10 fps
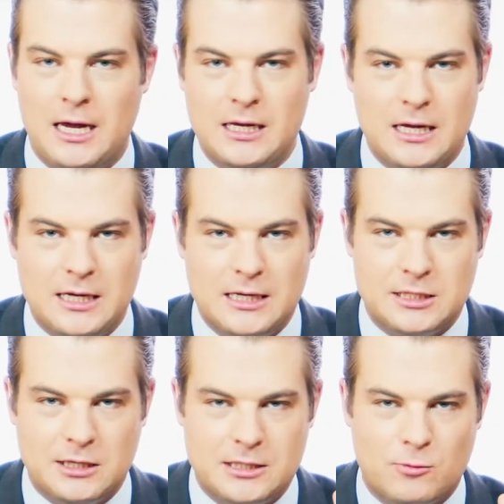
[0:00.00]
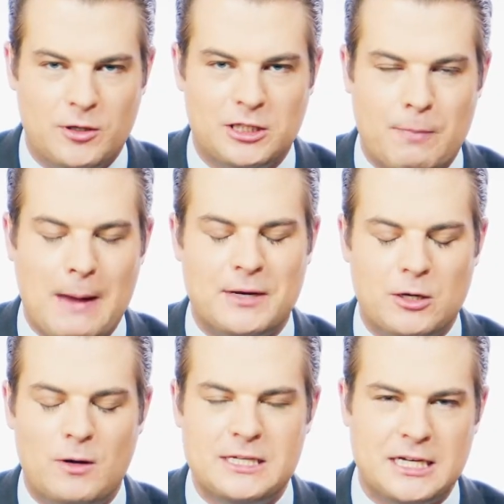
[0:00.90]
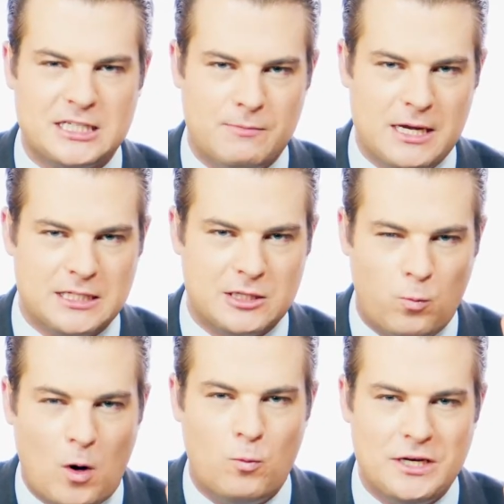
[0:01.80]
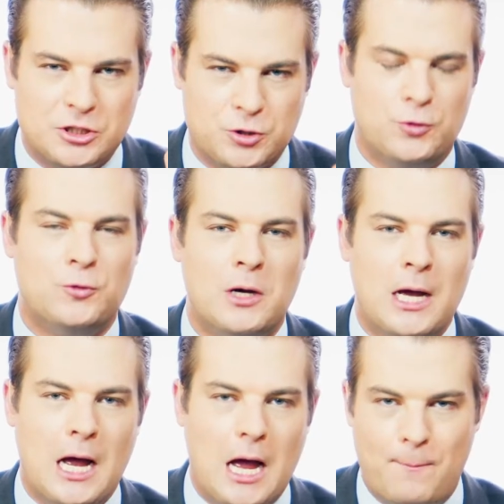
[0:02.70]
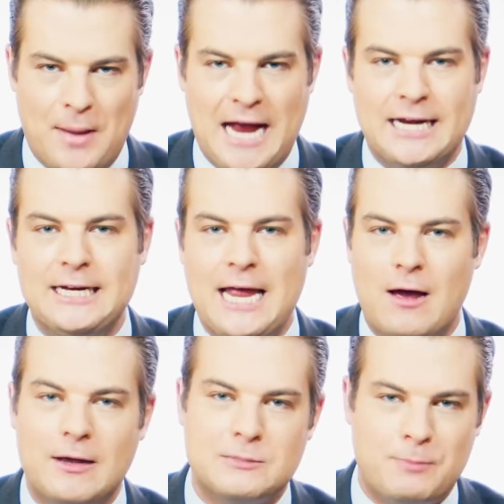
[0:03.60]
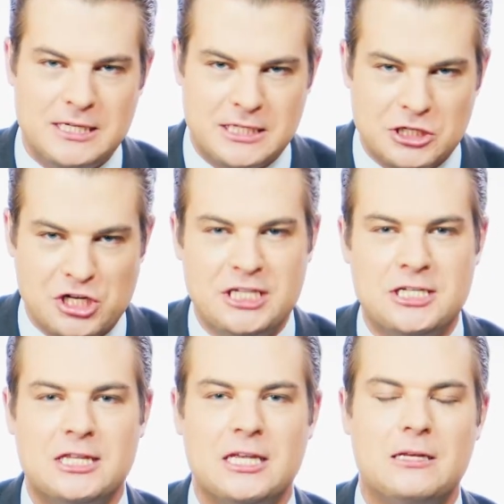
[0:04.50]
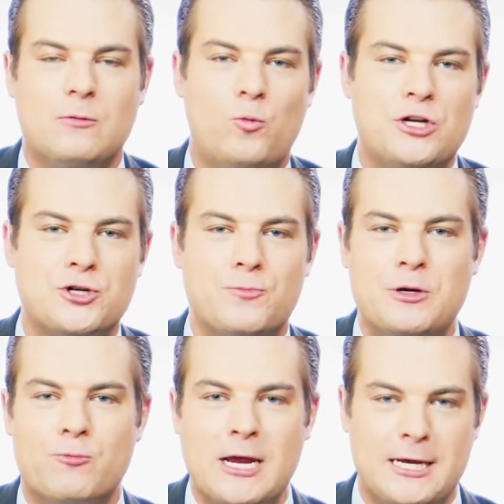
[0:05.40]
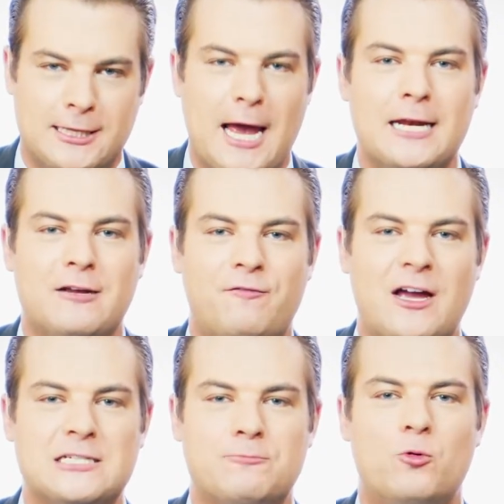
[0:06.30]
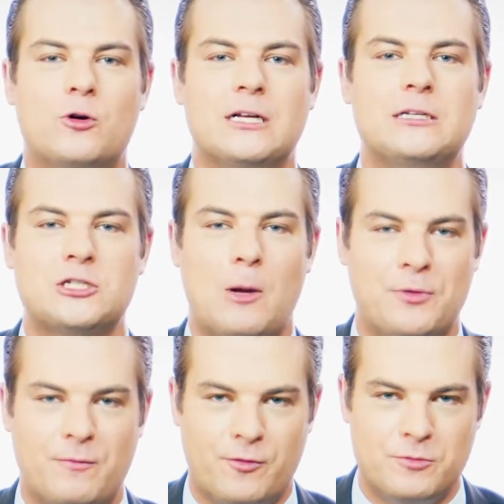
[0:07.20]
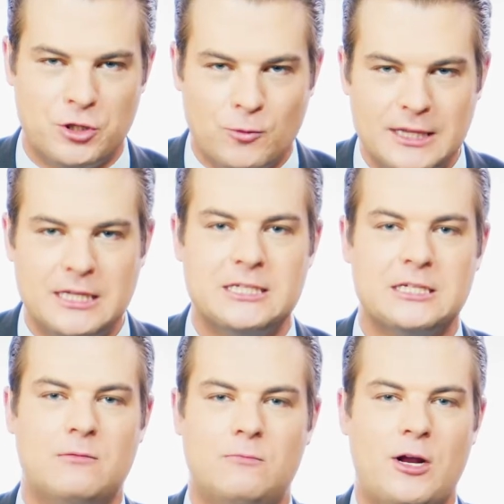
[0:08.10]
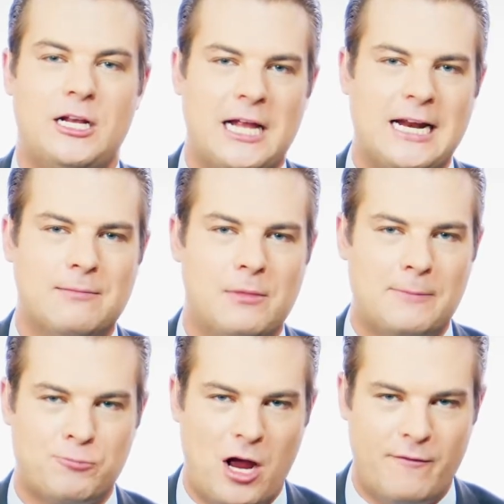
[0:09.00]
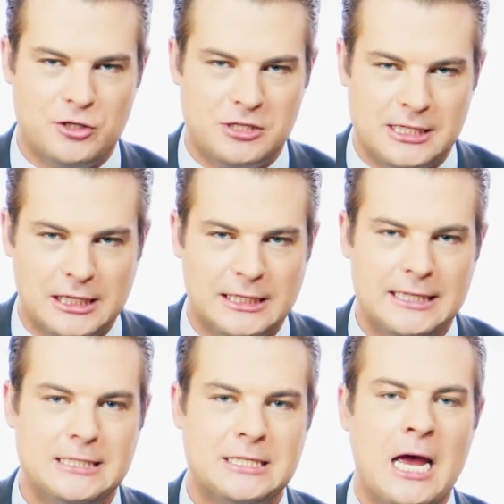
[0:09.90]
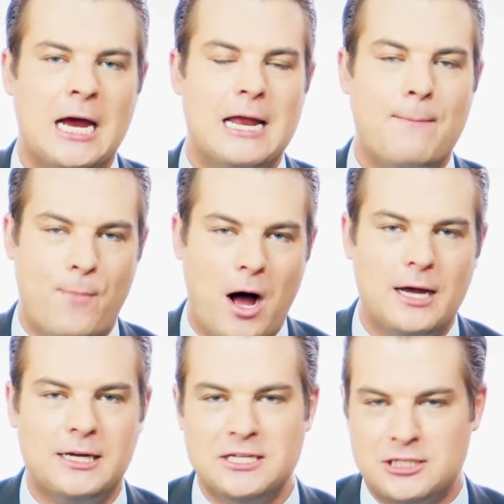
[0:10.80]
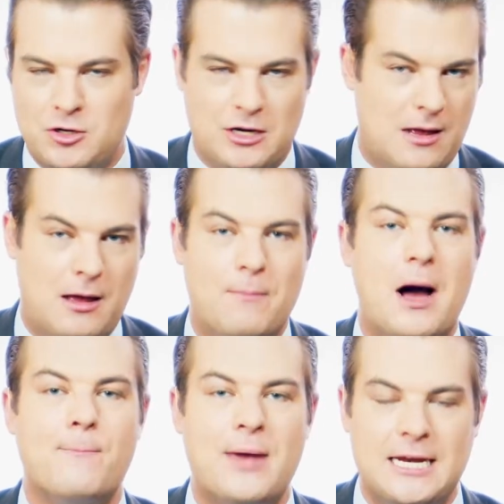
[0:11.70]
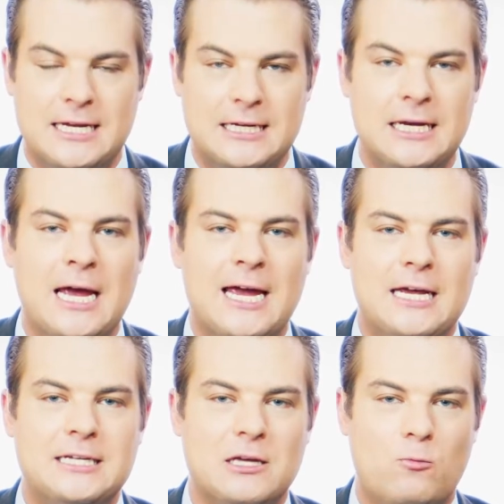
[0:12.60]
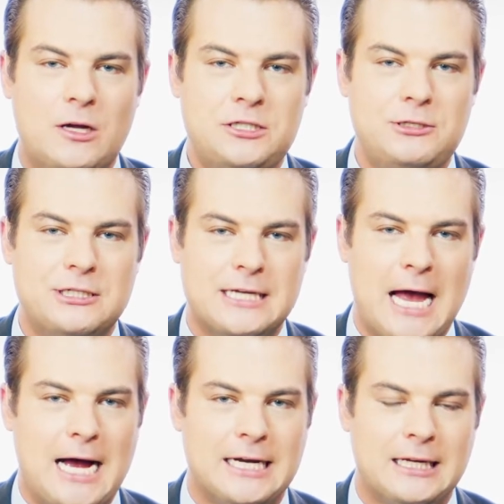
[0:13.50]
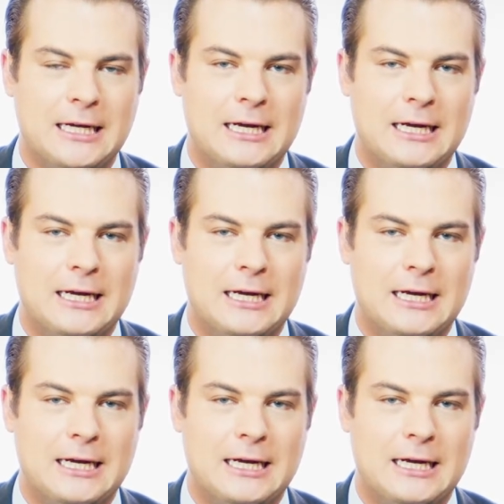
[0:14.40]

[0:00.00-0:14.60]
It's a real debate, but it always gets to me as to what we do about it. Now, it's been suggested that we should be regulating Facebook and stop them from doing this and regulating them like private utilities. Now, my concern among many is that once you start